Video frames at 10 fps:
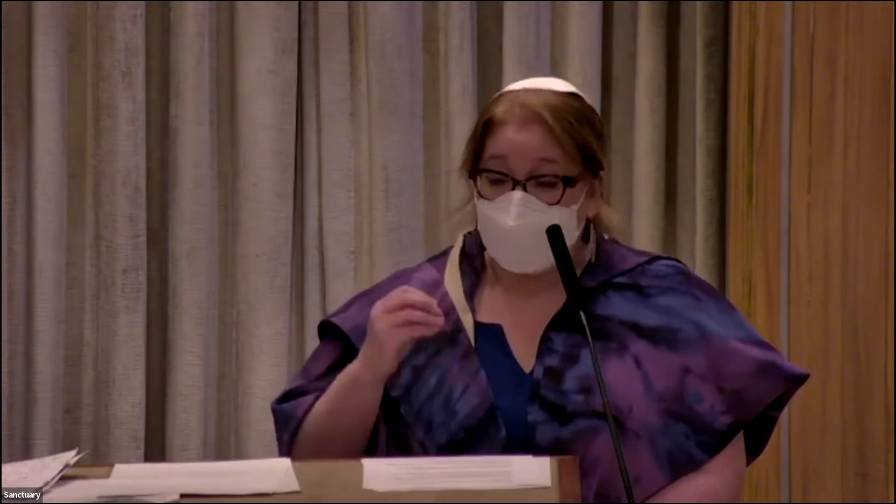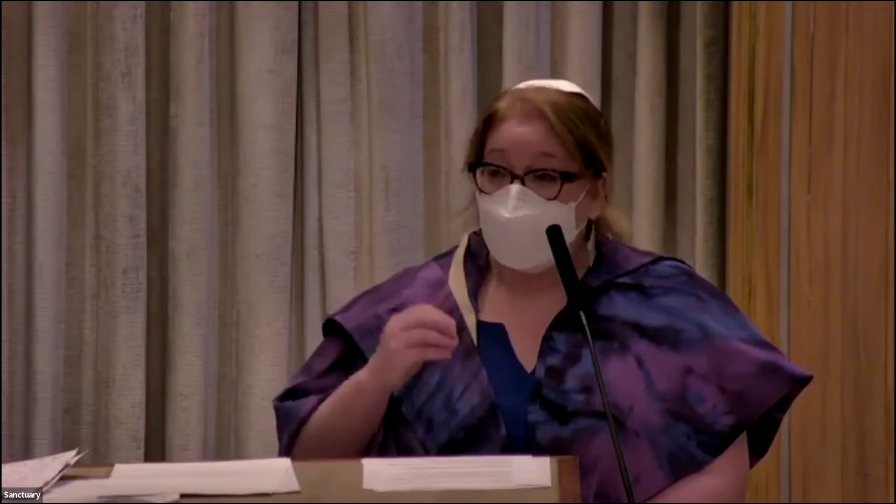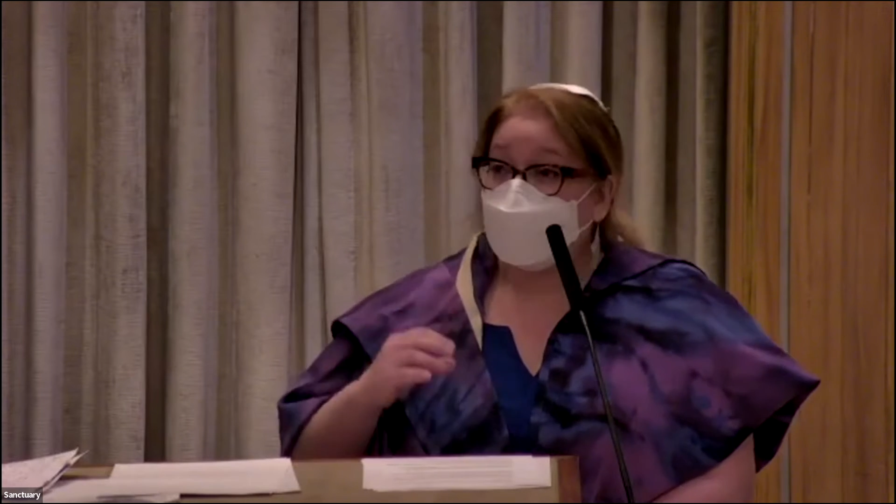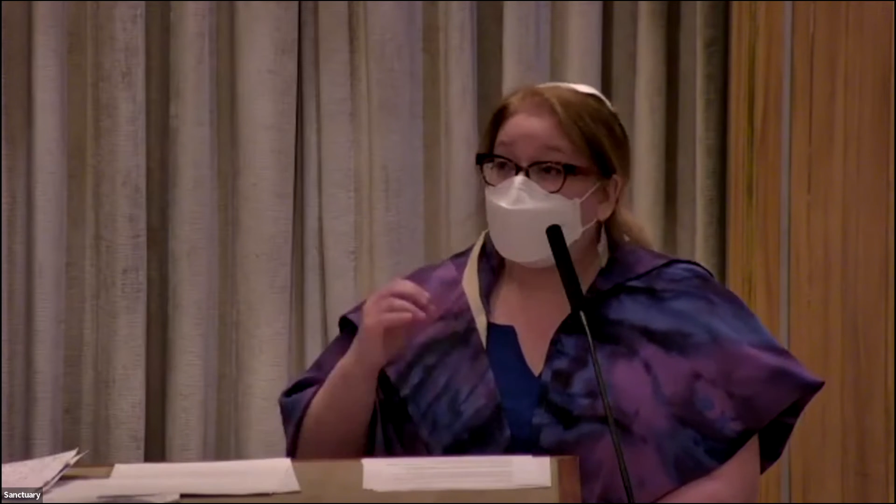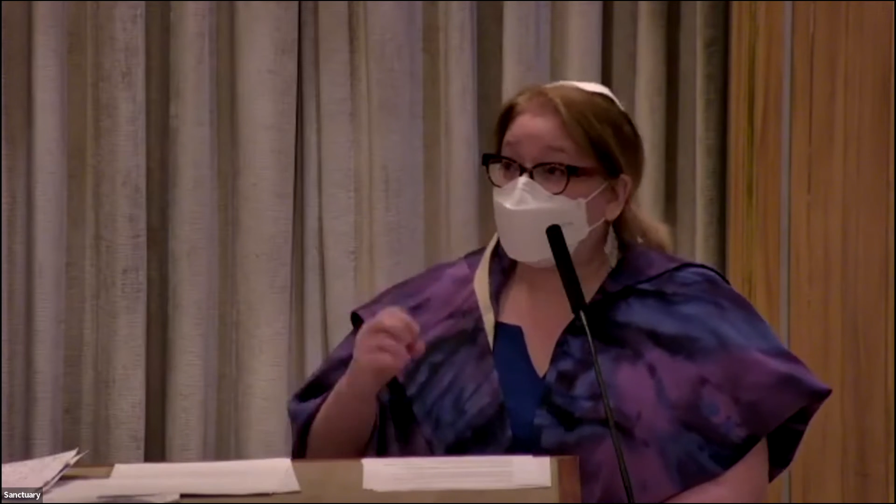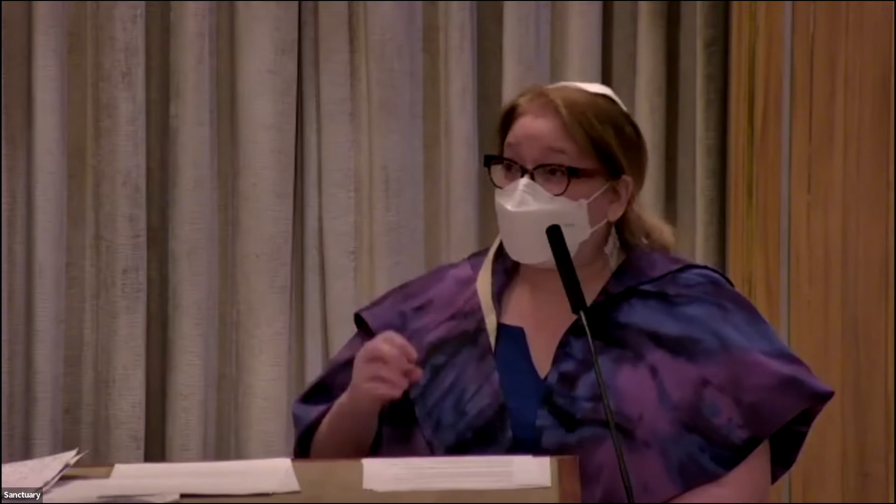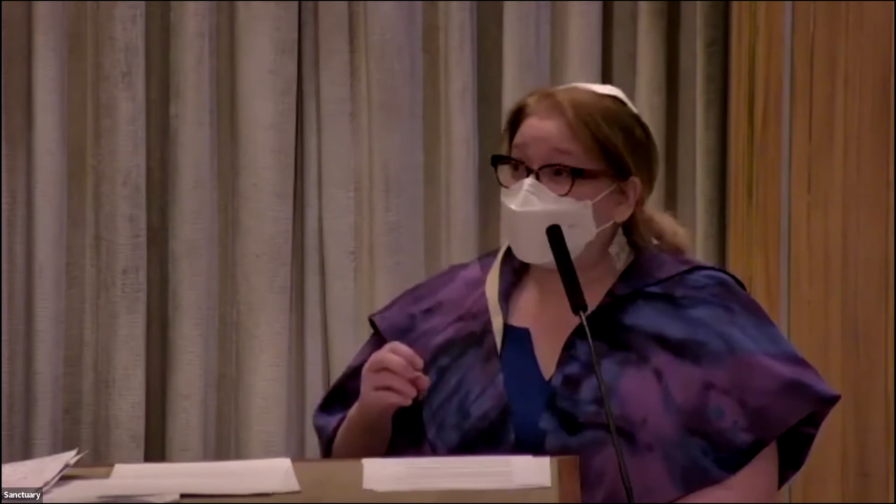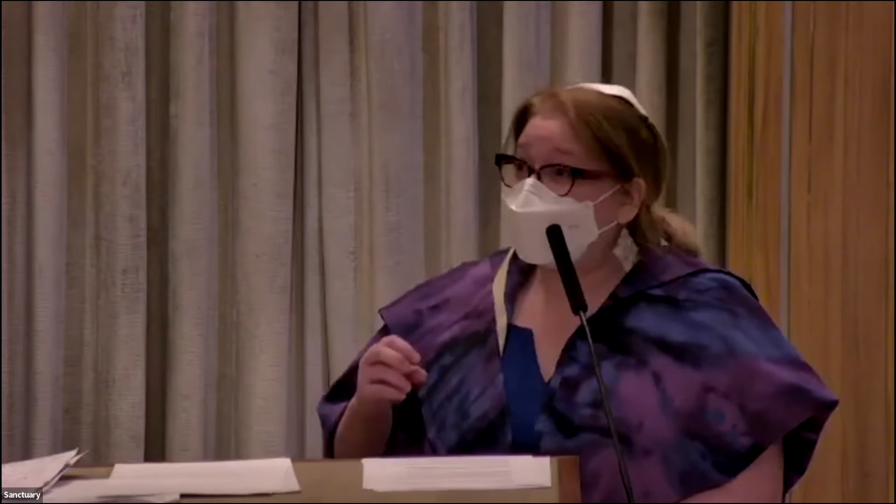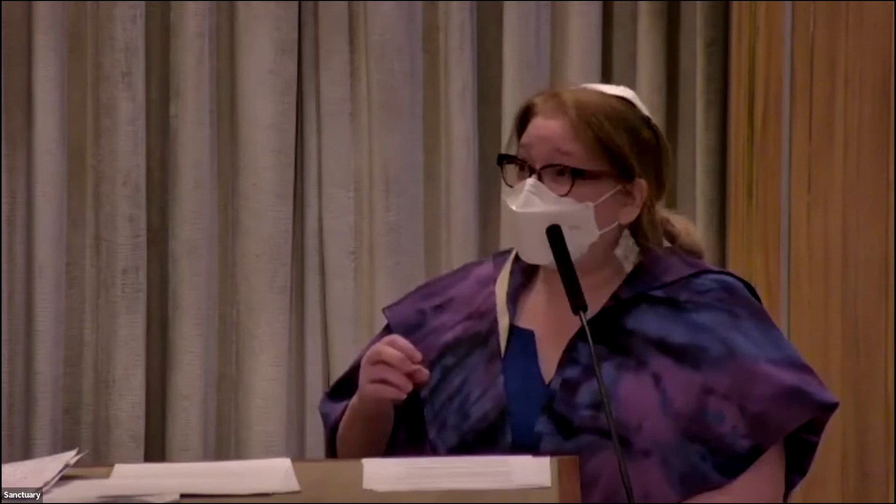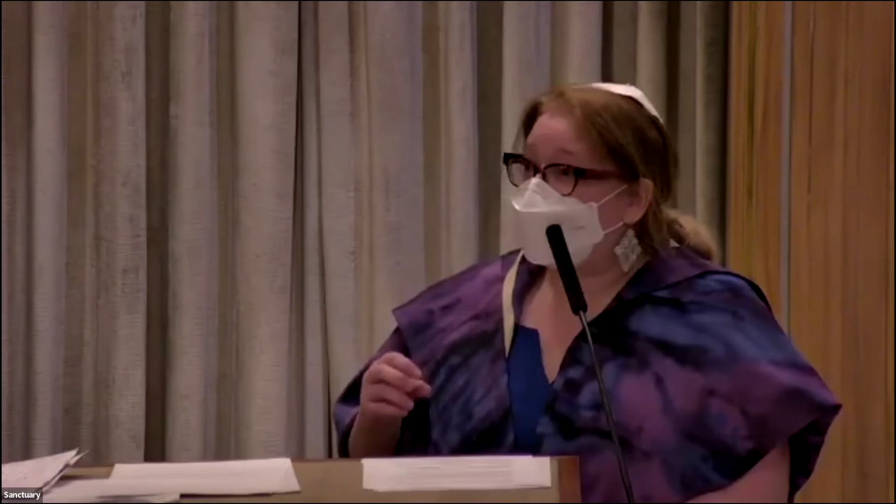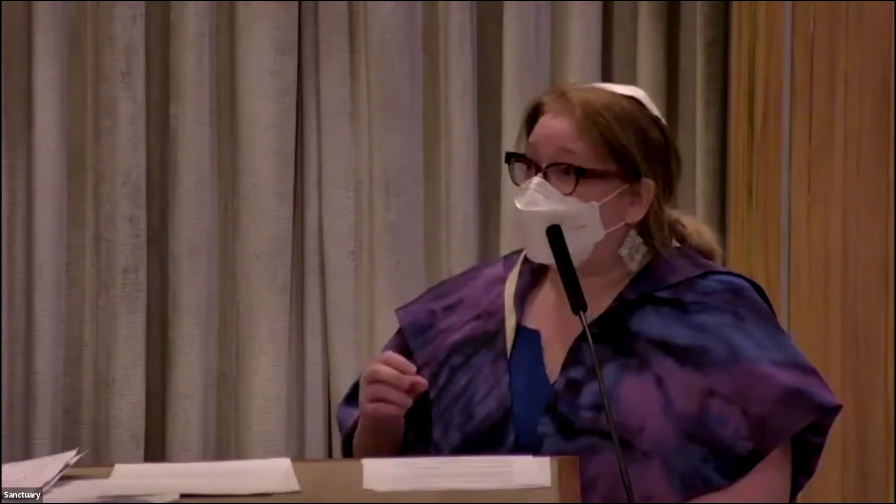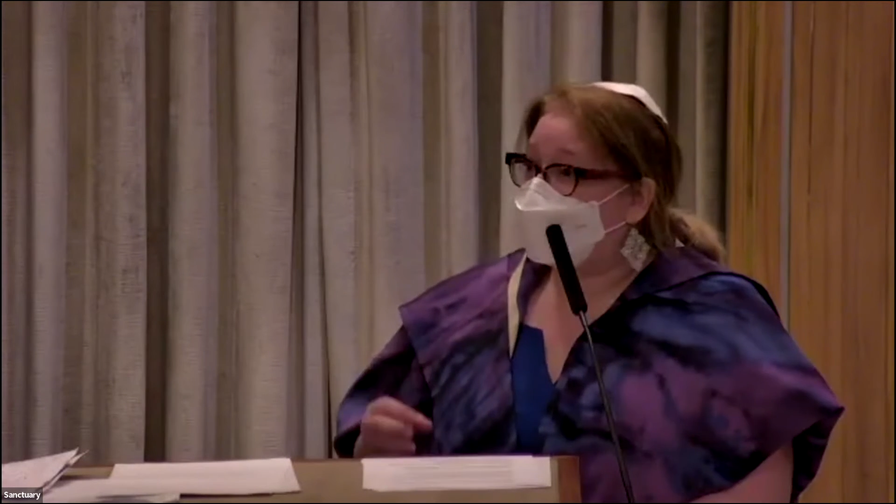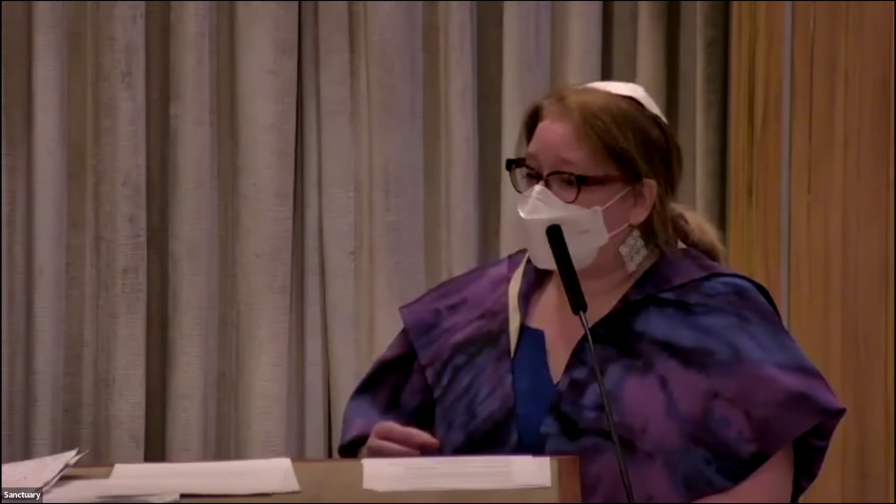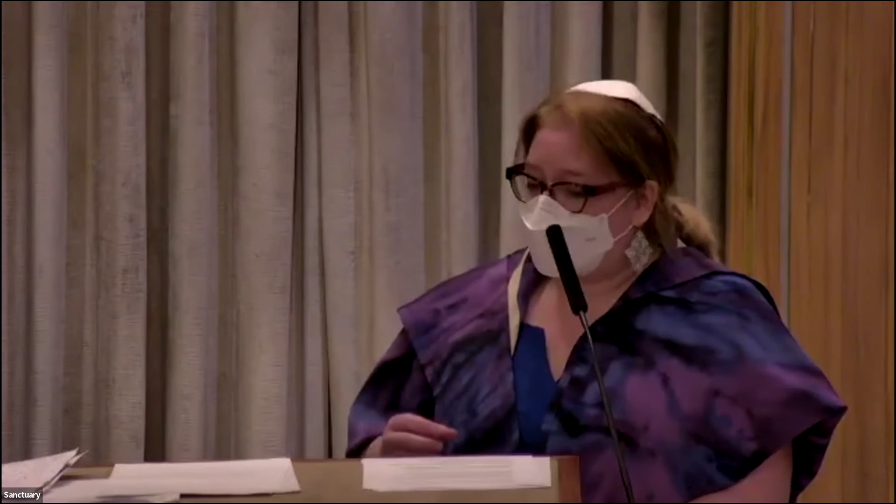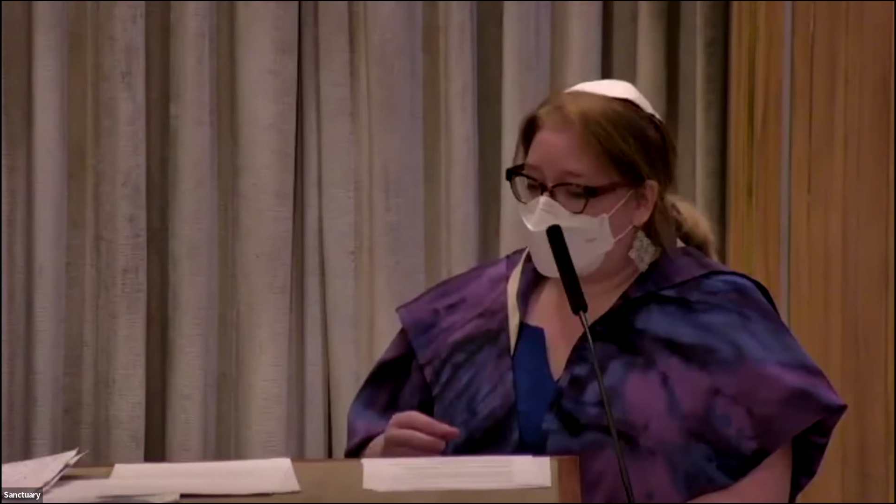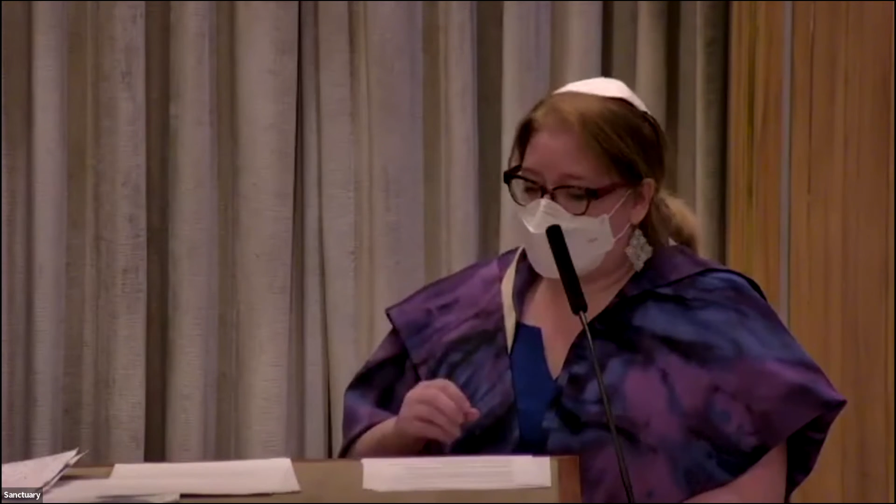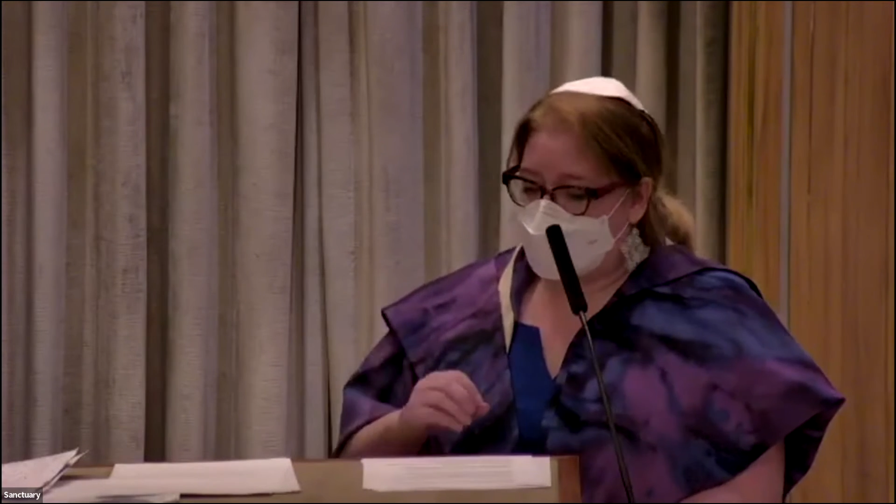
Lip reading: We are building a world